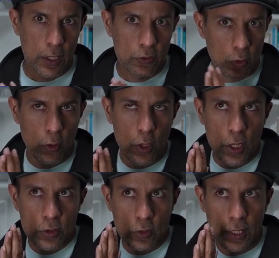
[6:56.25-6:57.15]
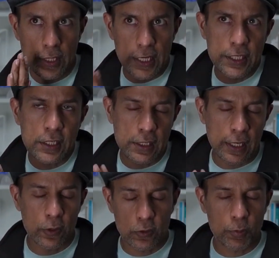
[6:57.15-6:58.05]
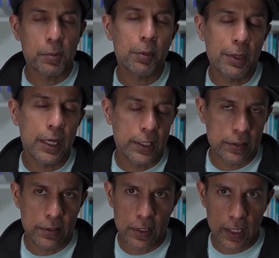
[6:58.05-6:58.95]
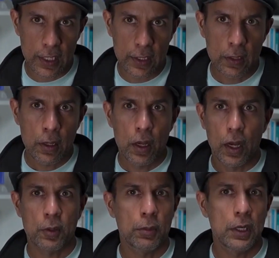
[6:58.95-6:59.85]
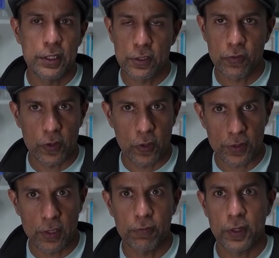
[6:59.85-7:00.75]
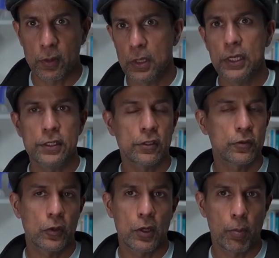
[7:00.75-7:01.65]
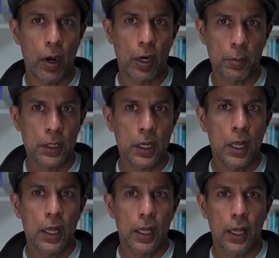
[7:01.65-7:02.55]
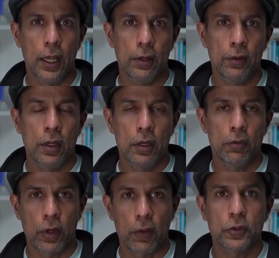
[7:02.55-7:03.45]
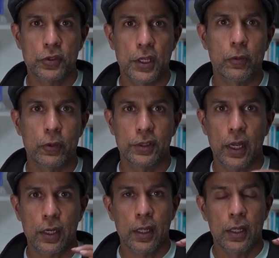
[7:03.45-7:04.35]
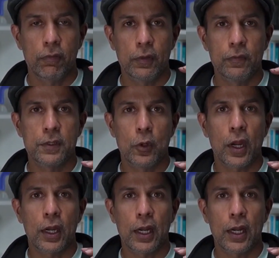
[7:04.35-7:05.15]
So that agents, so people build agents in Glean. You can build agents for yourself, you can build agents for your department. And what I was saying was that when we look at